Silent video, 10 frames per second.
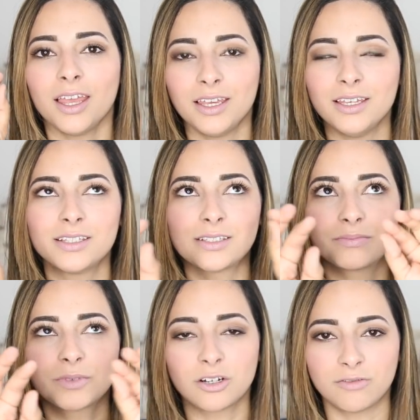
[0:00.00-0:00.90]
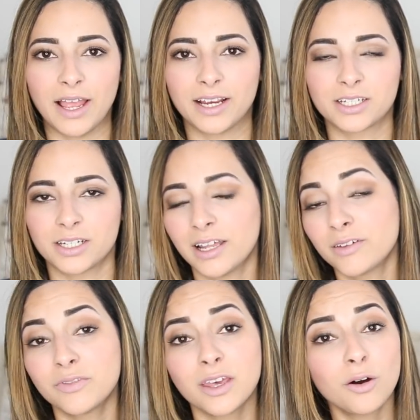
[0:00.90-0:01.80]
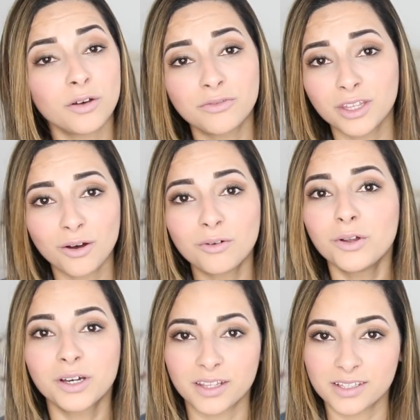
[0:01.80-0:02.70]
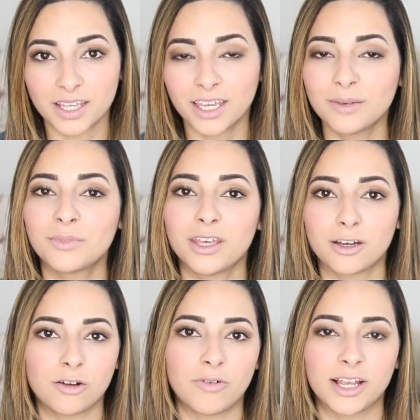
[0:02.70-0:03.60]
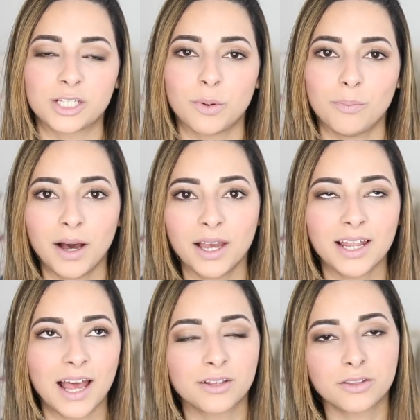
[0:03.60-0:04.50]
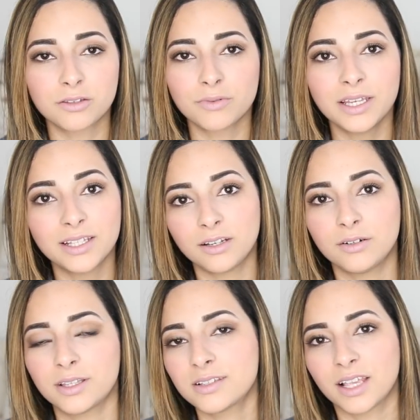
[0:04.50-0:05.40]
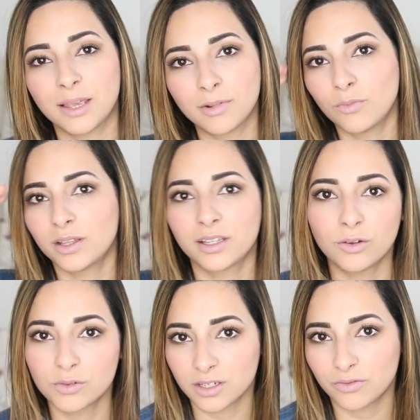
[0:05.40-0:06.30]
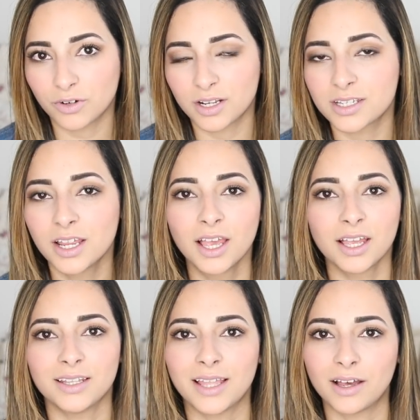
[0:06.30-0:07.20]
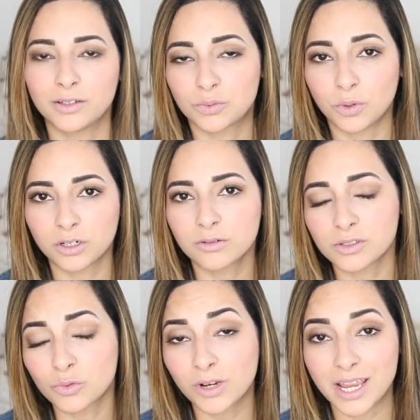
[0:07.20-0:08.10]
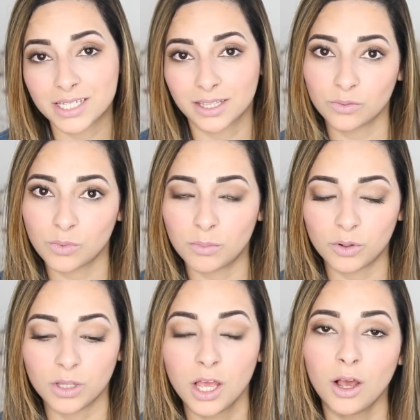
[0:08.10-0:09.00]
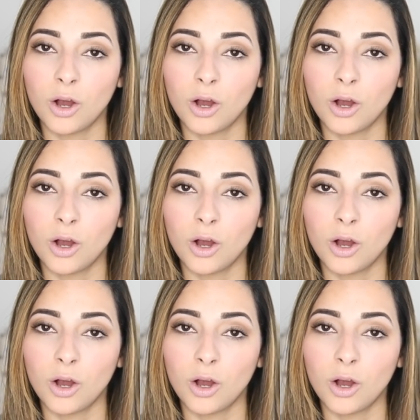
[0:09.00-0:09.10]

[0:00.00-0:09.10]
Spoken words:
is correct. Like if they all look the same, they are correct. But mine had three that looked the same and one that looked different. And that's what's creating the wobble